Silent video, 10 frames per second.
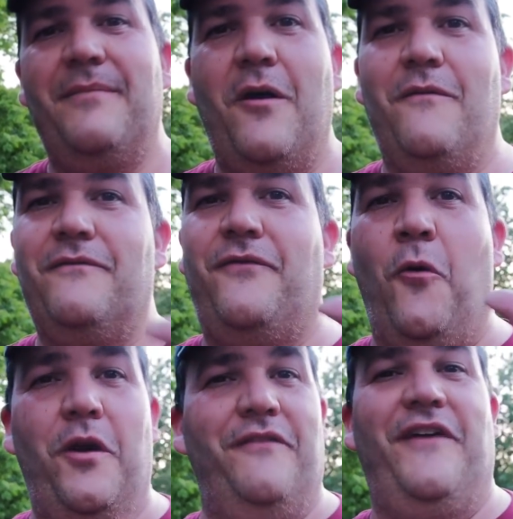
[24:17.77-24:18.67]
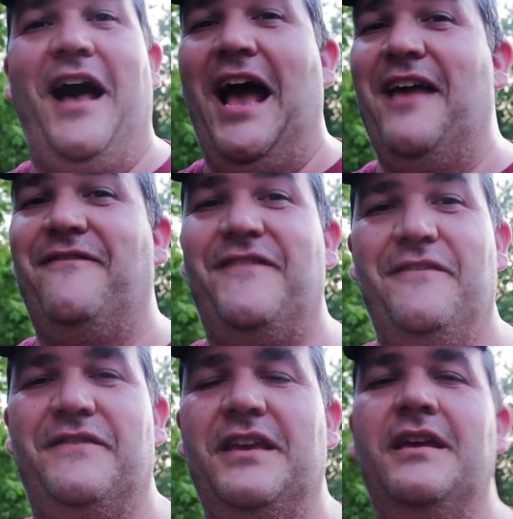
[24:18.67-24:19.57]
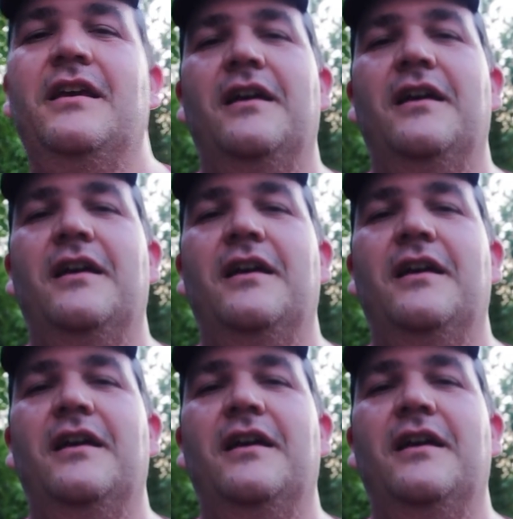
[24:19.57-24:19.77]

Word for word: about forty-five, fifty.